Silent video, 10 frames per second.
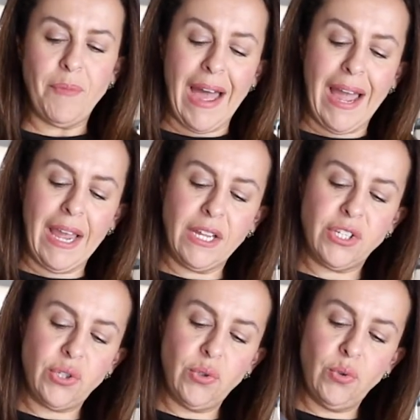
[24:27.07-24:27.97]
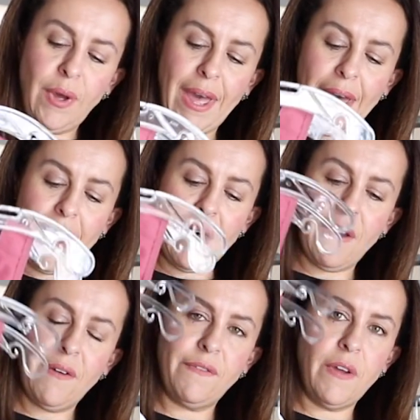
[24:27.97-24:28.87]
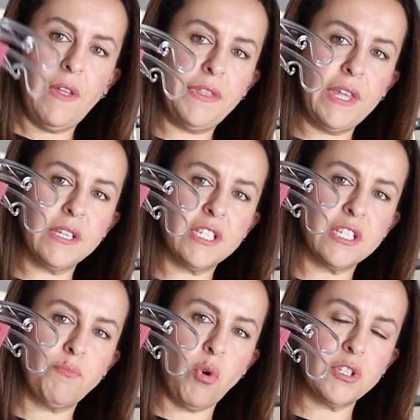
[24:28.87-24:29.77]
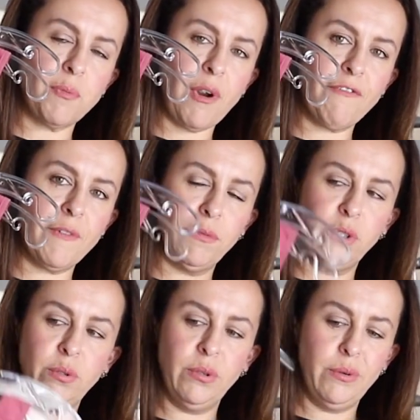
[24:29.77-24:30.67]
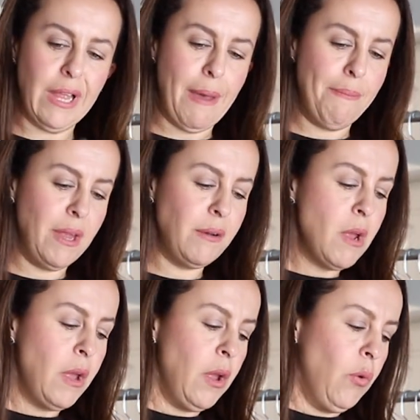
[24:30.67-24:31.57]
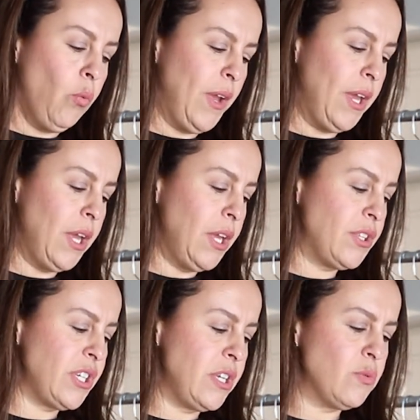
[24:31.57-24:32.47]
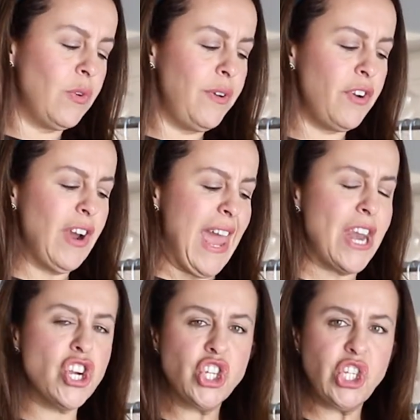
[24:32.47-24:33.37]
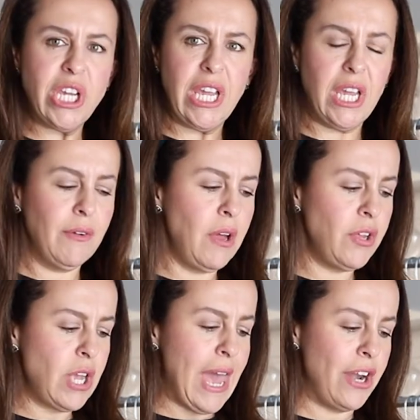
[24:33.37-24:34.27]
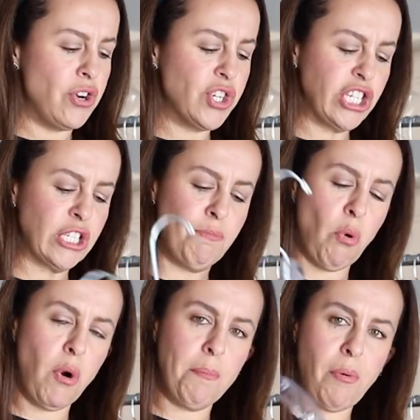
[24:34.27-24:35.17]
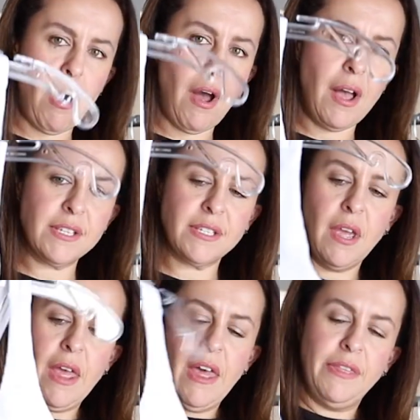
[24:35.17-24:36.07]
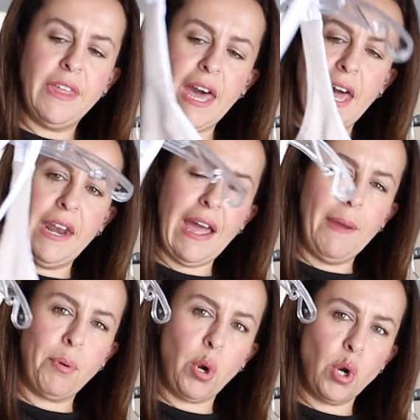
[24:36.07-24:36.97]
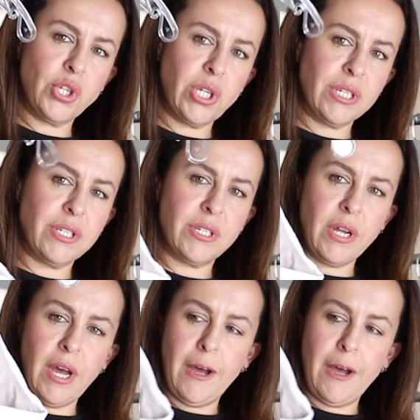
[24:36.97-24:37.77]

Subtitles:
I do have this sports bra from Lululemon, which is one of their energy sport bras that I purchased